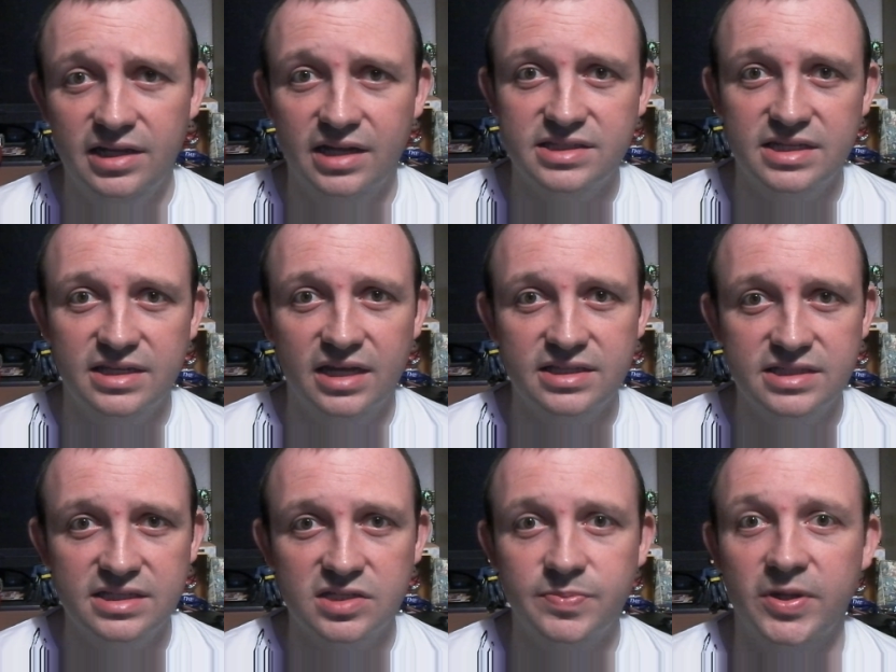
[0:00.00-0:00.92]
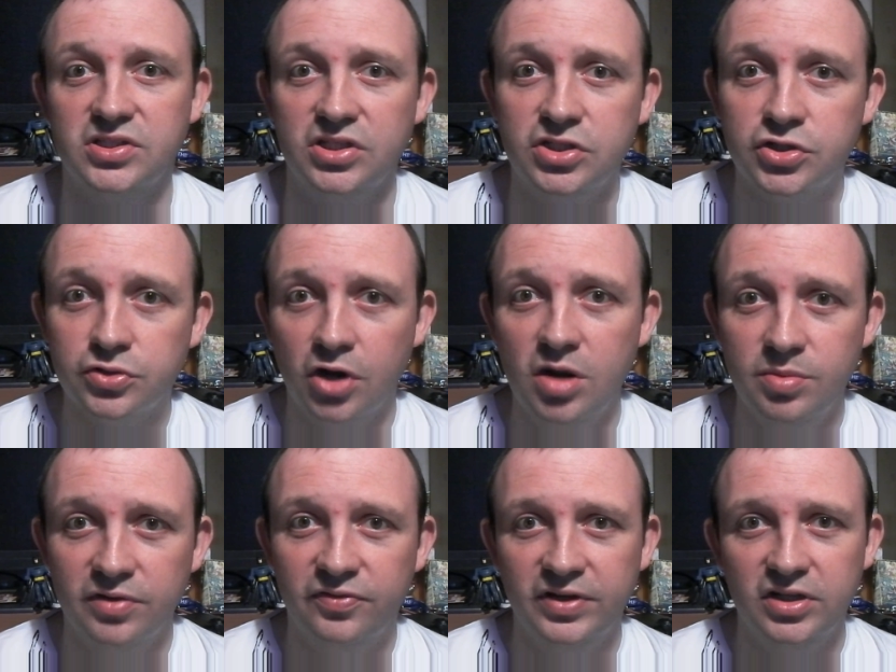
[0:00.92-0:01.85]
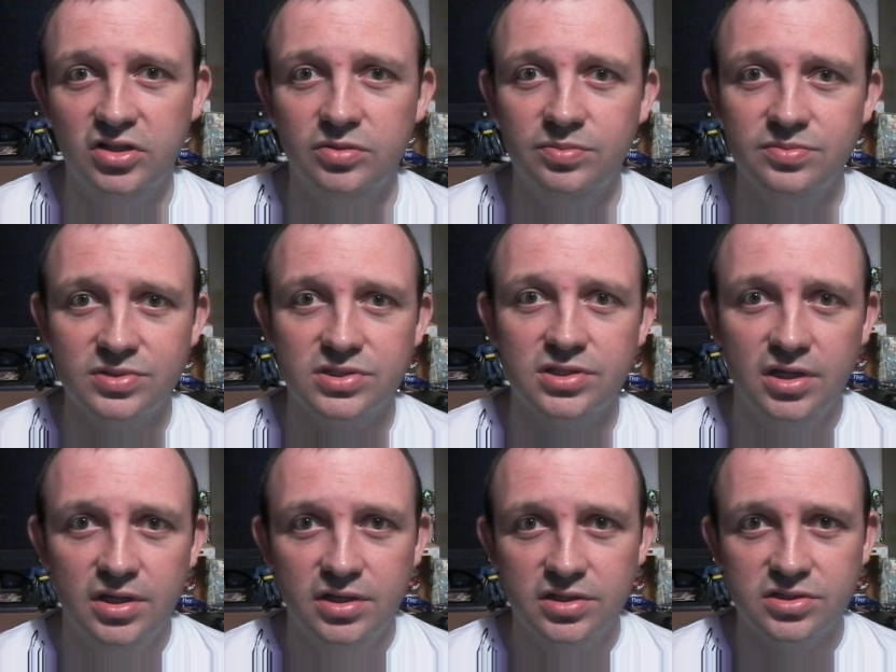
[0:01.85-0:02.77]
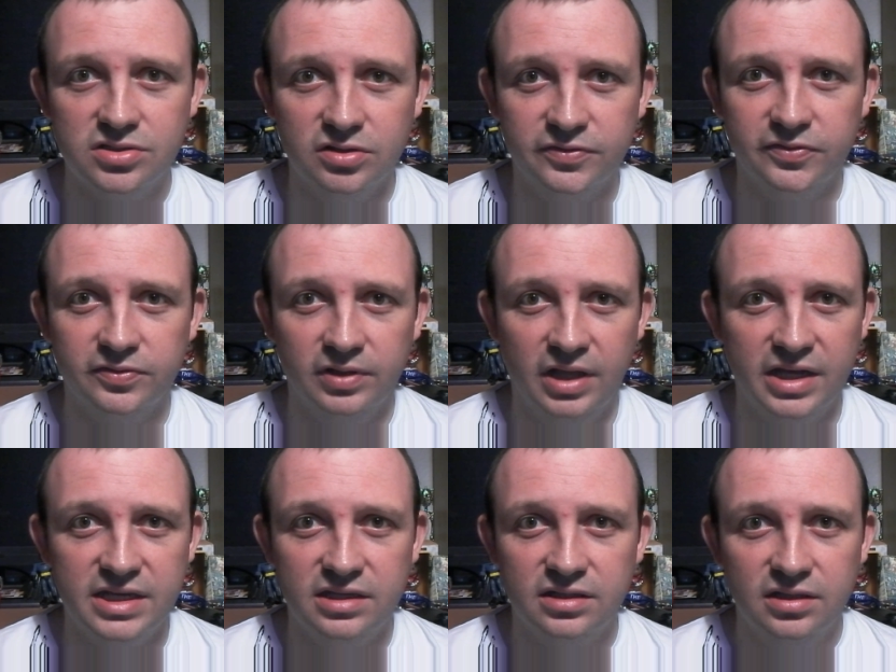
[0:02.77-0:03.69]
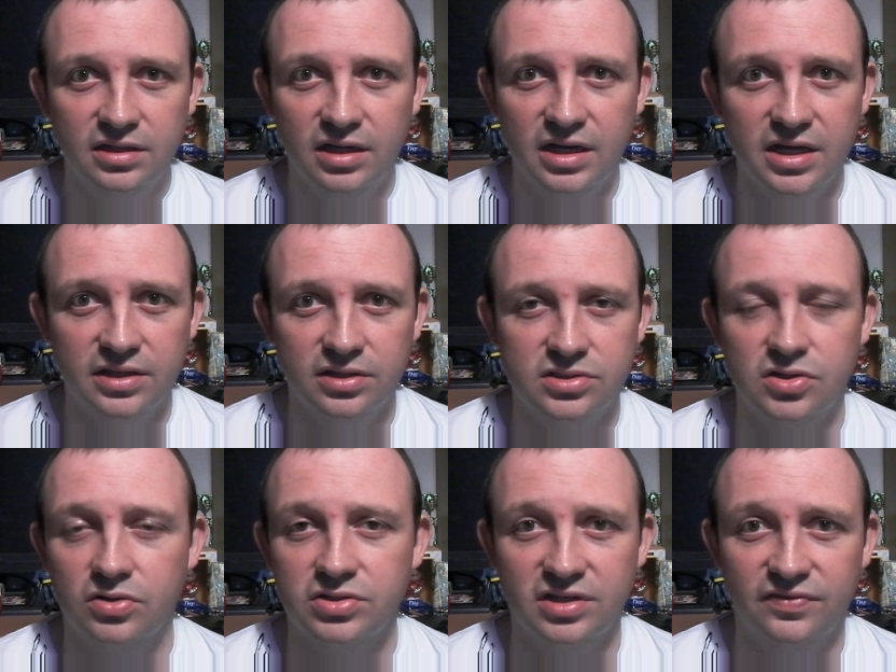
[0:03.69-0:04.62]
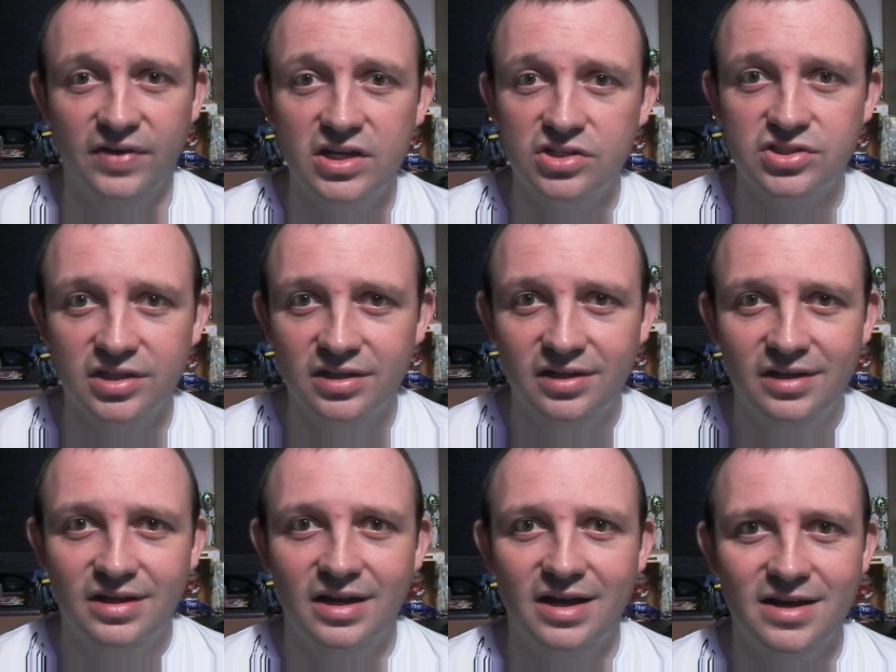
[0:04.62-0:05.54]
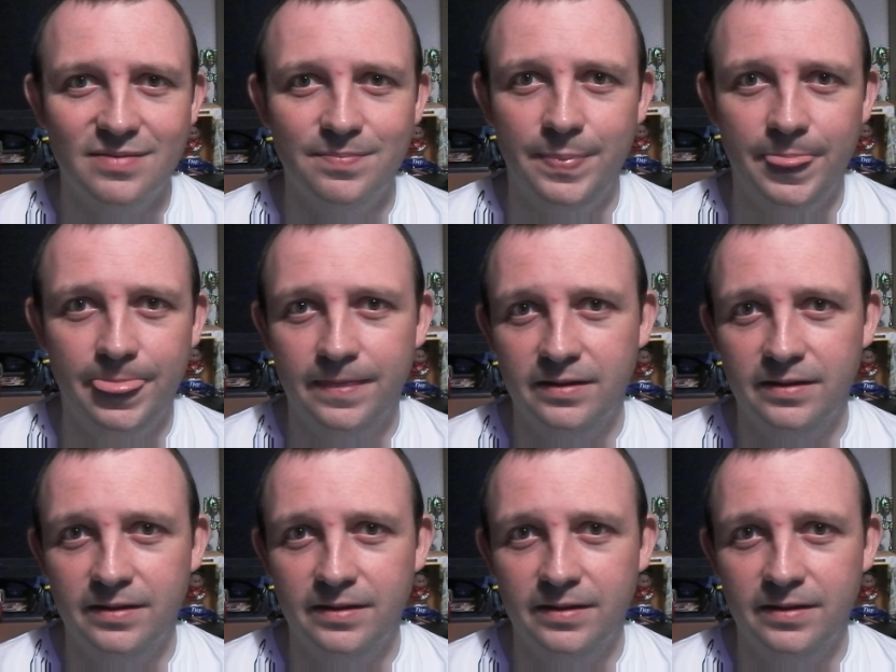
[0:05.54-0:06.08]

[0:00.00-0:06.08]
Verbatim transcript: 1990s, especially Troma films, stuff like uh, The Toxic Avenger. Um,